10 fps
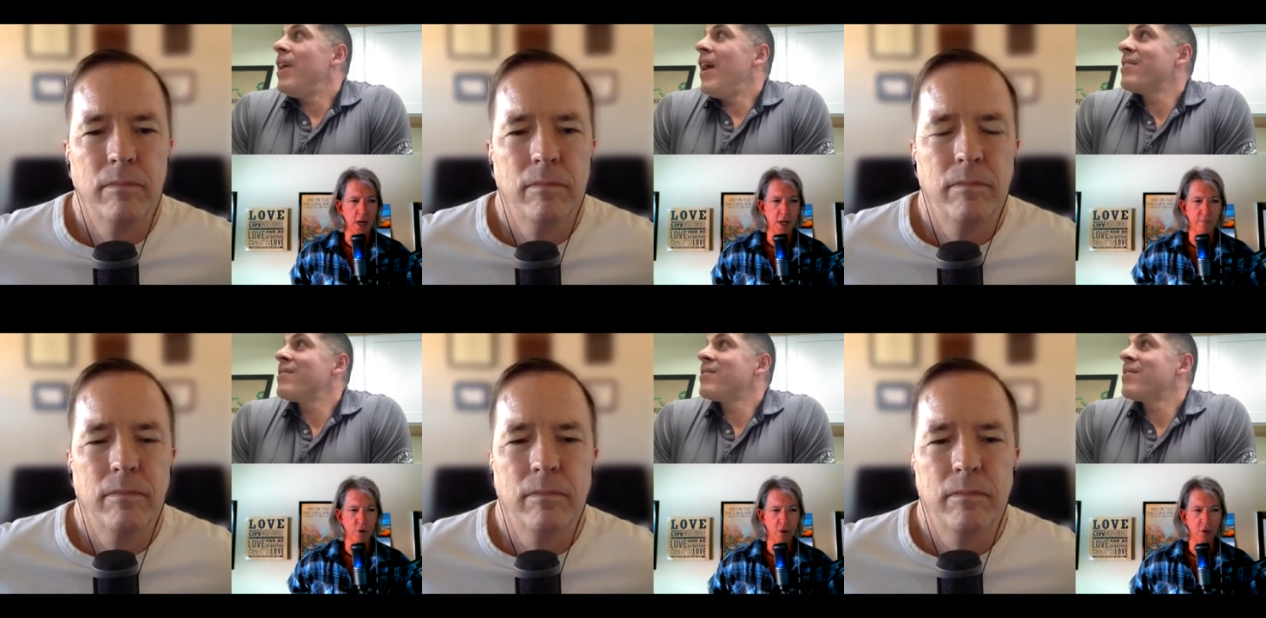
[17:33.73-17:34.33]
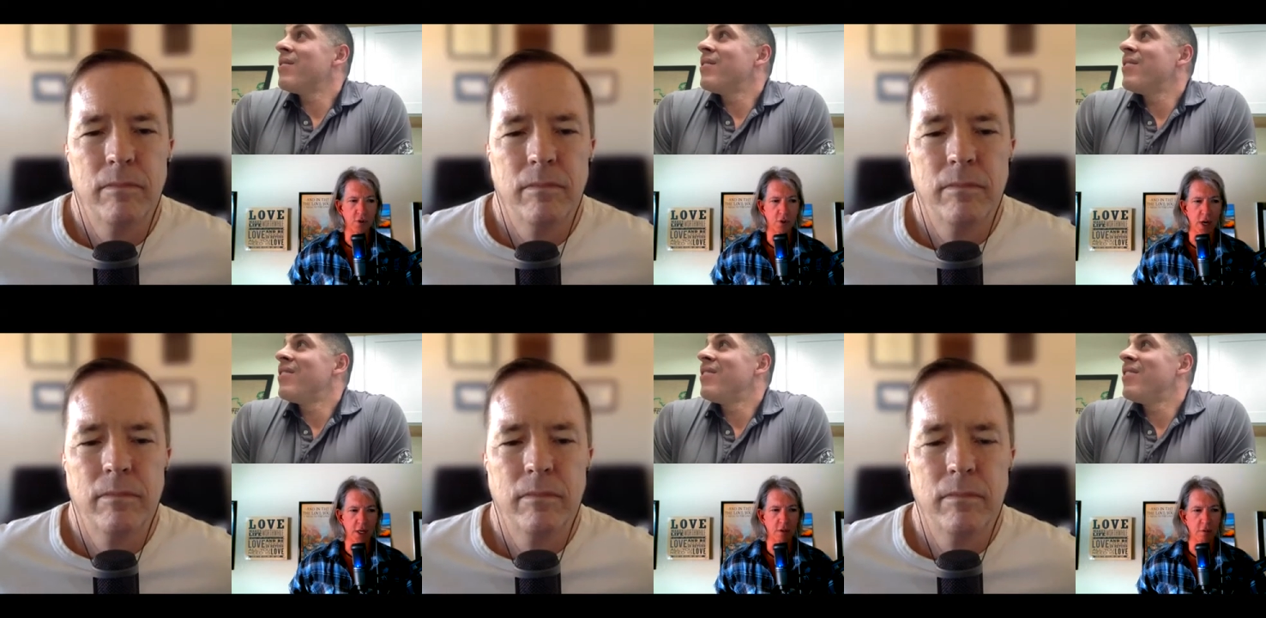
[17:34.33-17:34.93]
Speaker 1: got yes. a pretty good
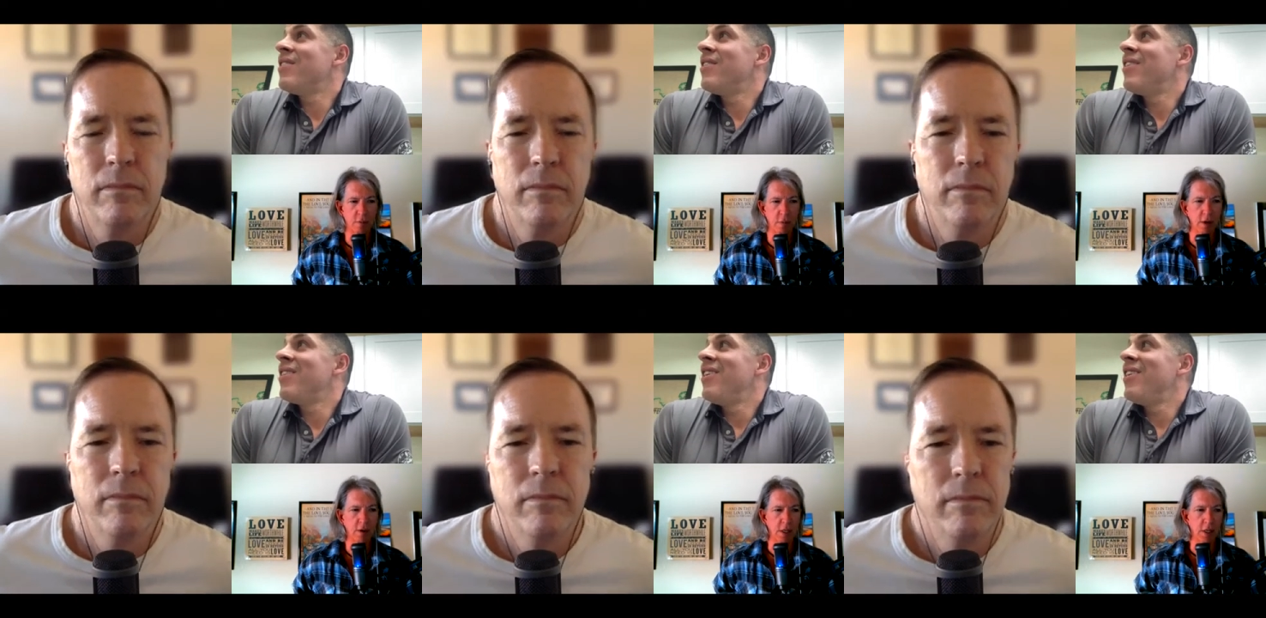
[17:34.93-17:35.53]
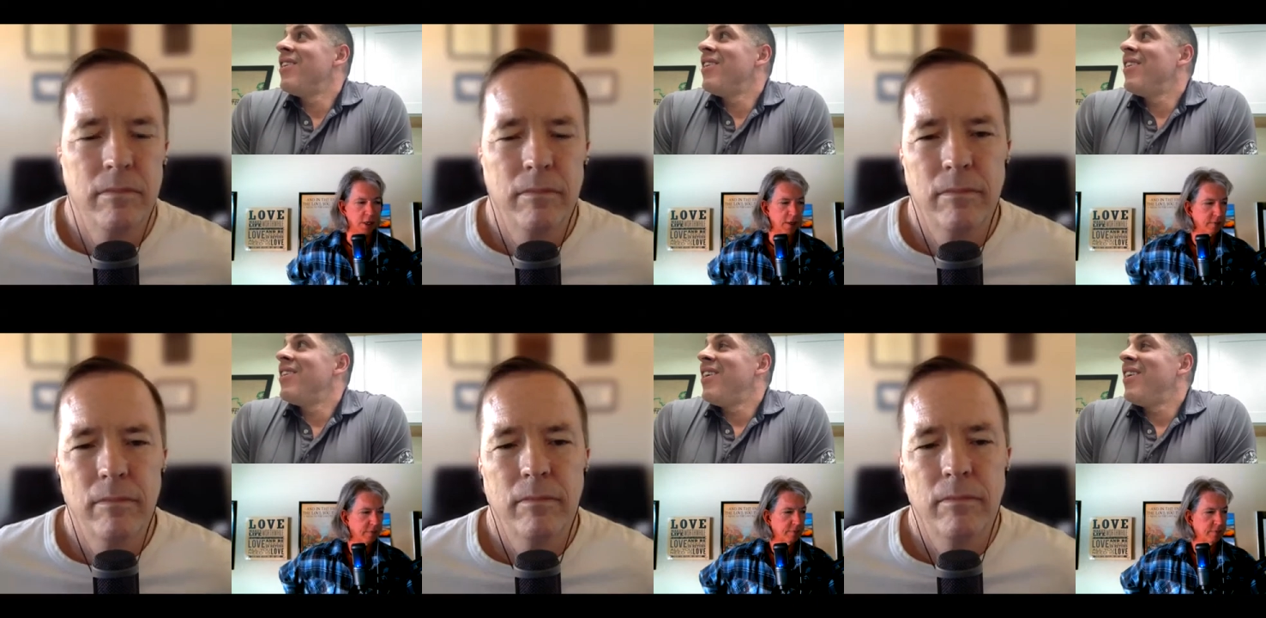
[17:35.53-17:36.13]
sized area
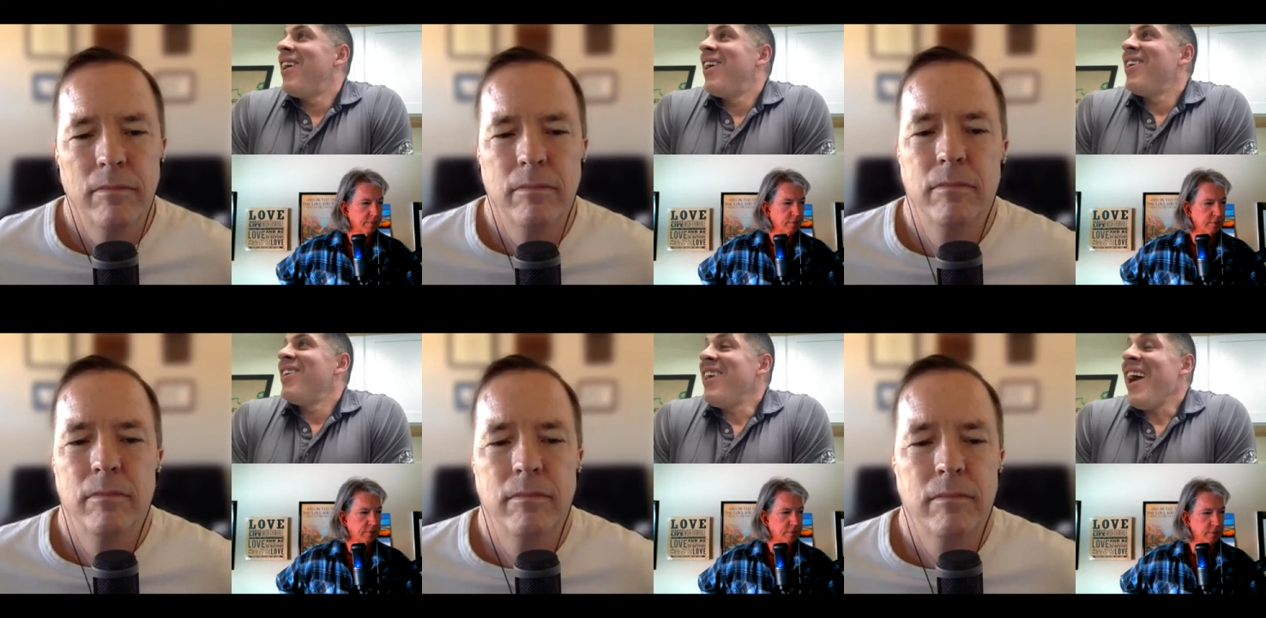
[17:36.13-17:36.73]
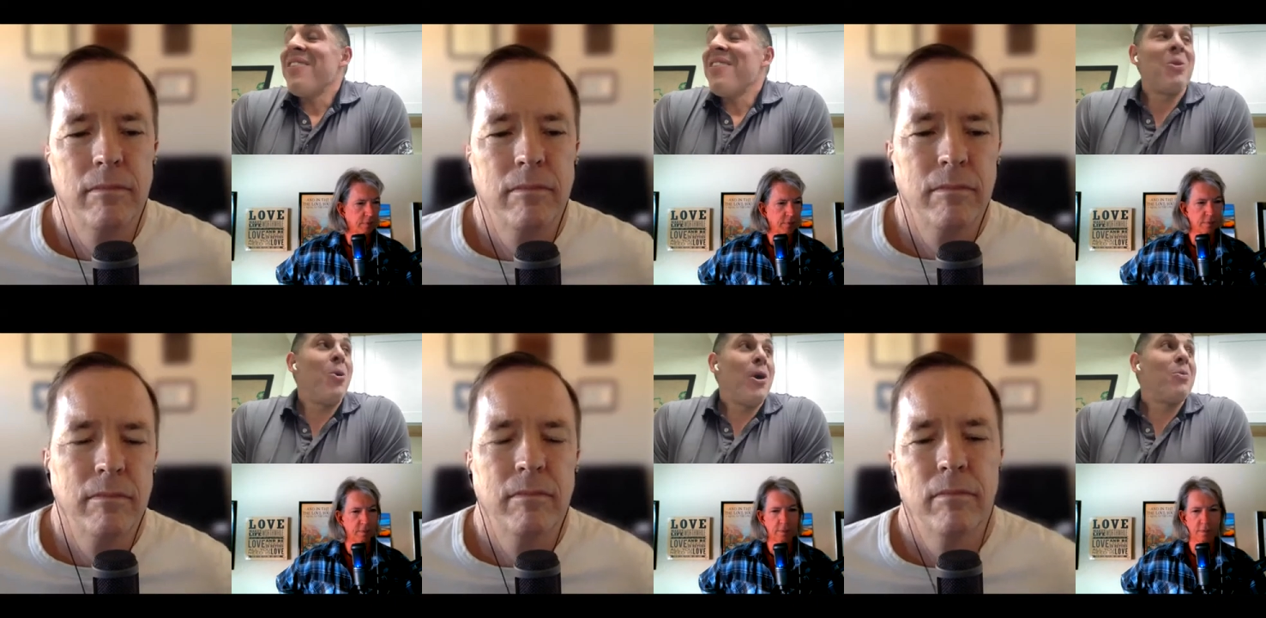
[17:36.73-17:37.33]
there.
Speaker 2: Yeah,
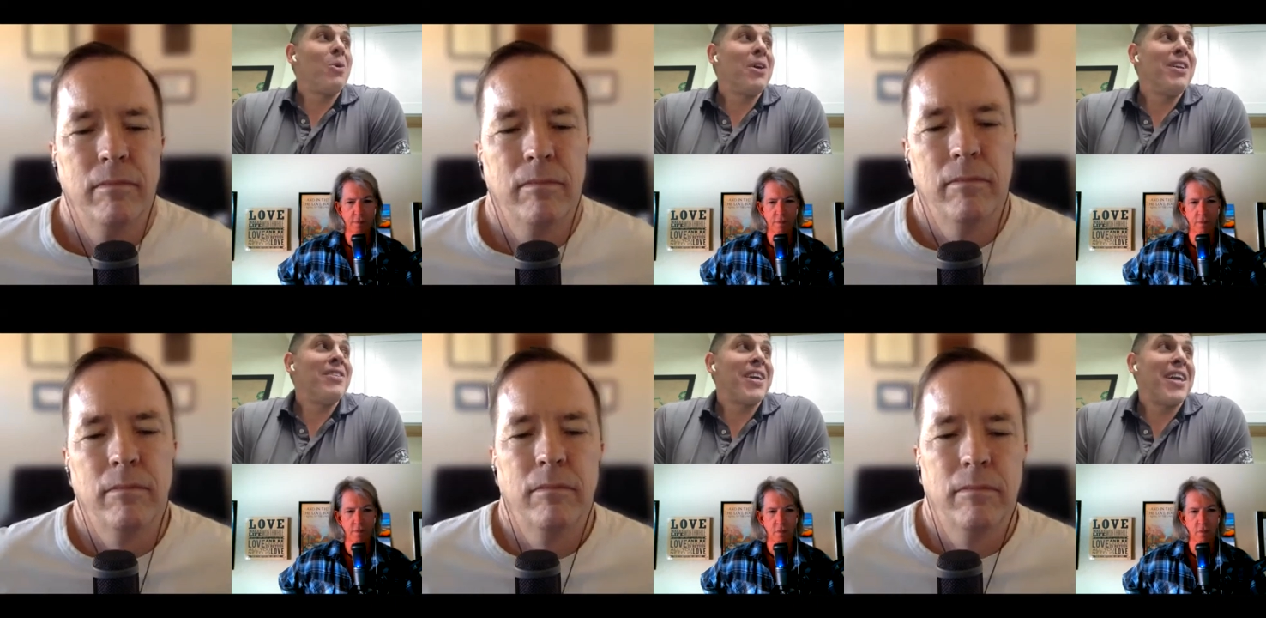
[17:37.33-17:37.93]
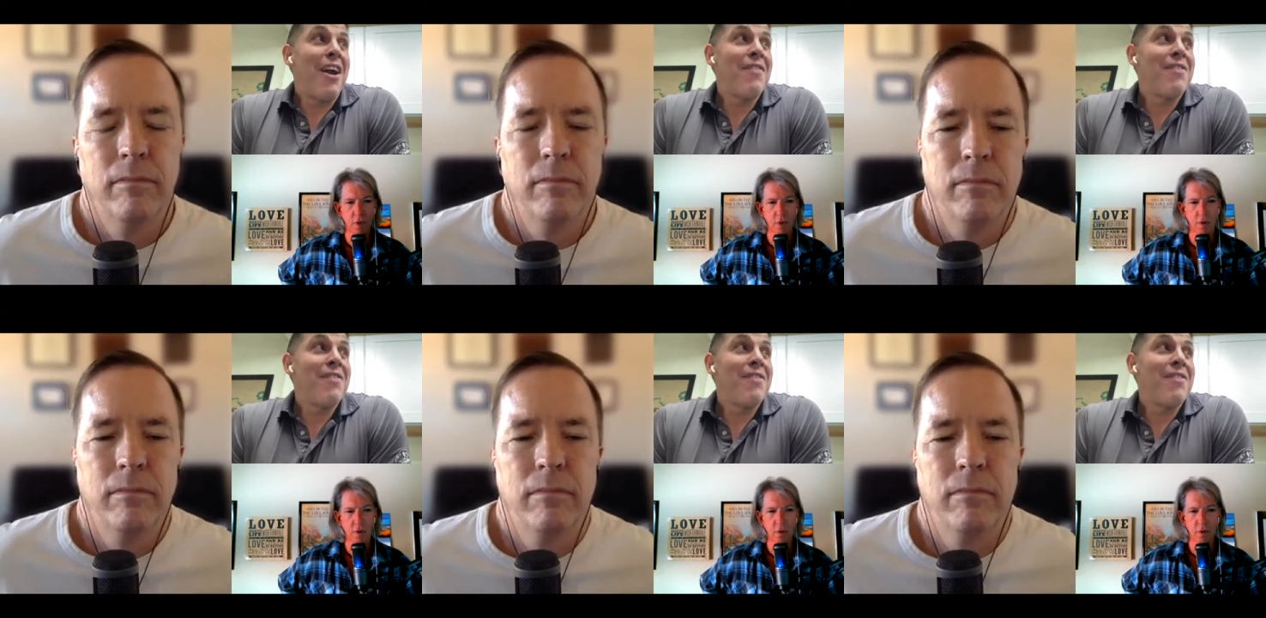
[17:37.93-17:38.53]
the Lord really took
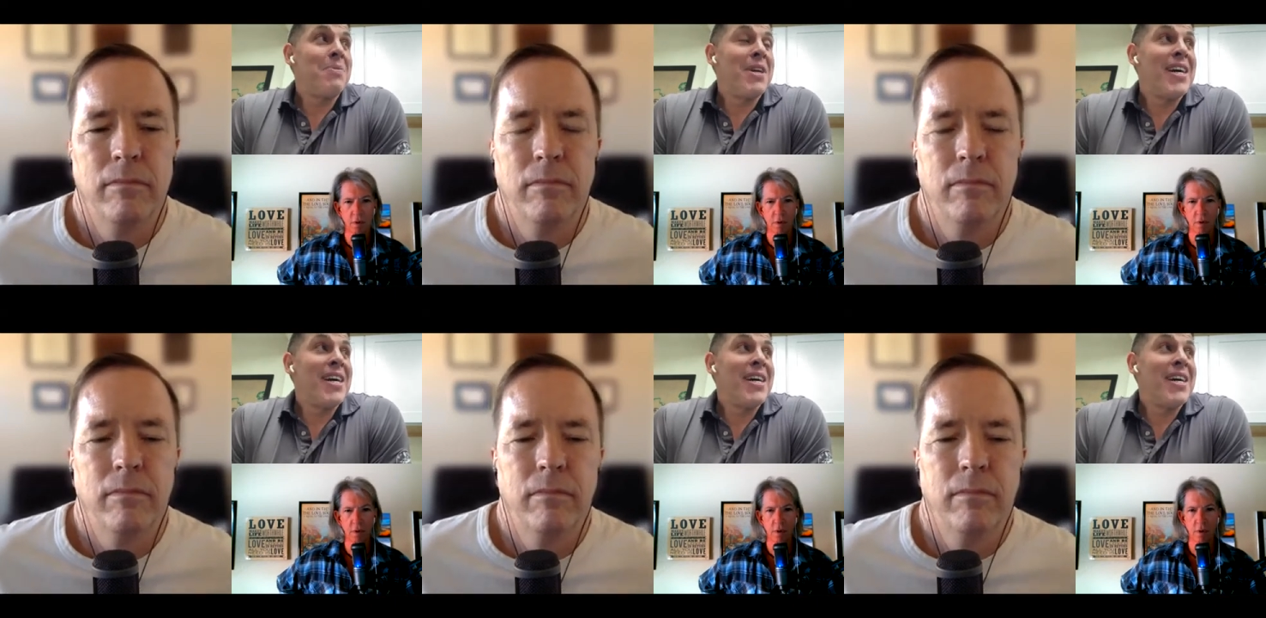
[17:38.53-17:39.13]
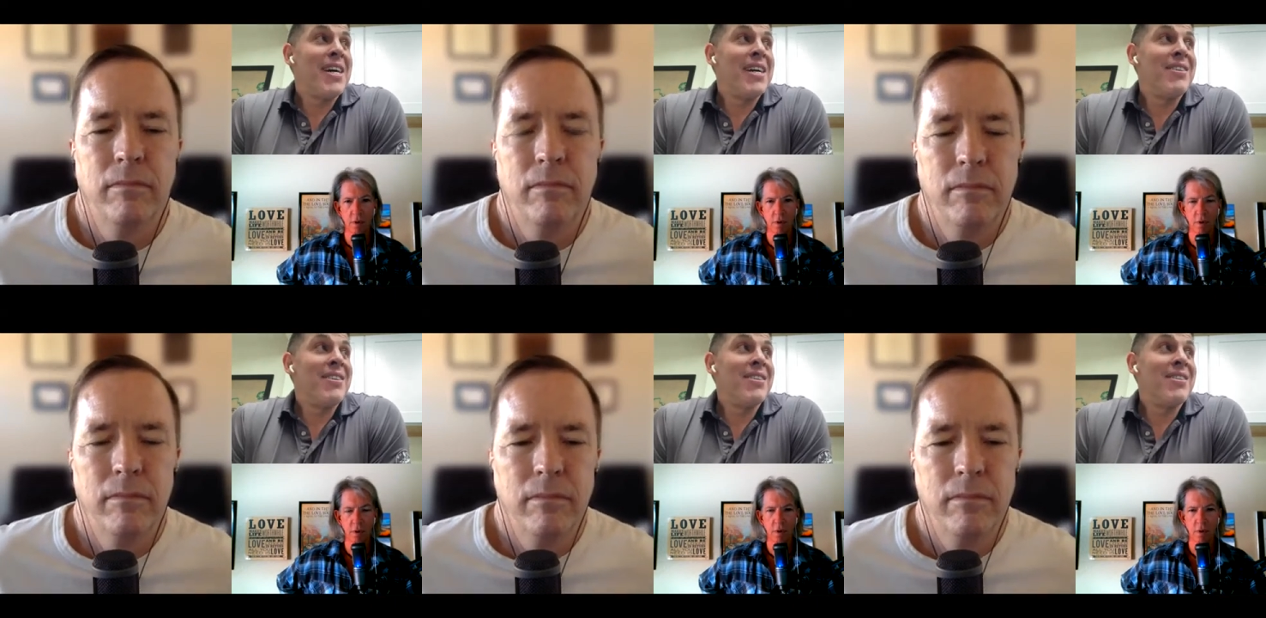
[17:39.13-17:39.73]
care of us
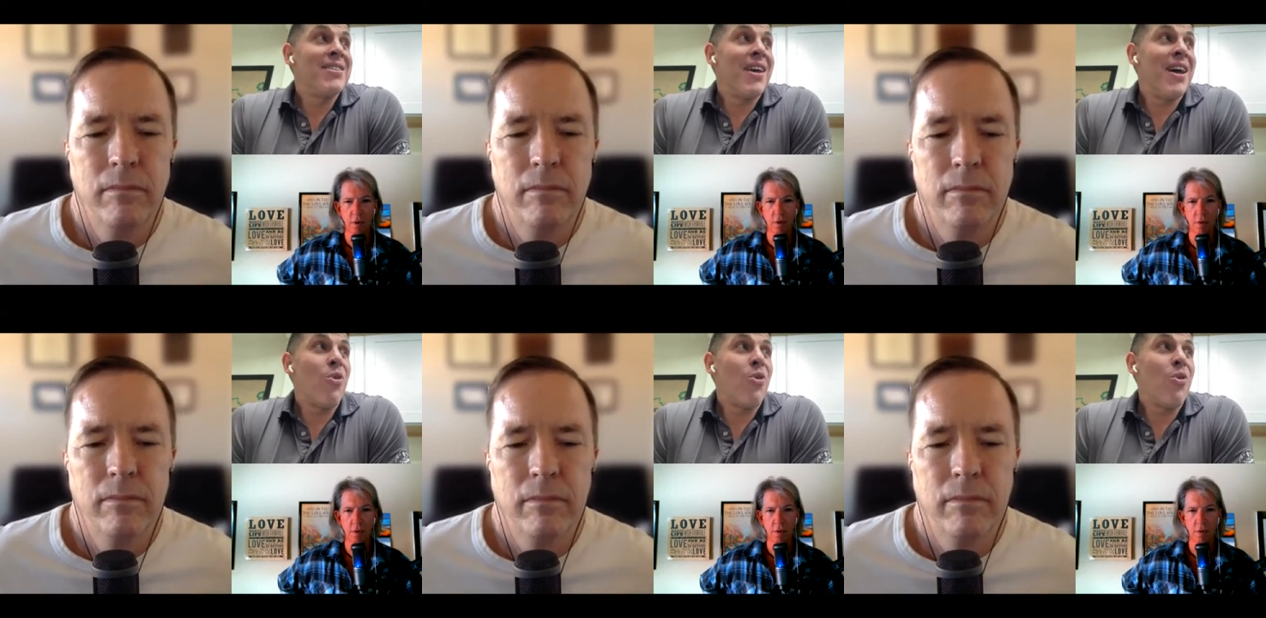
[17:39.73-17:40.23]
because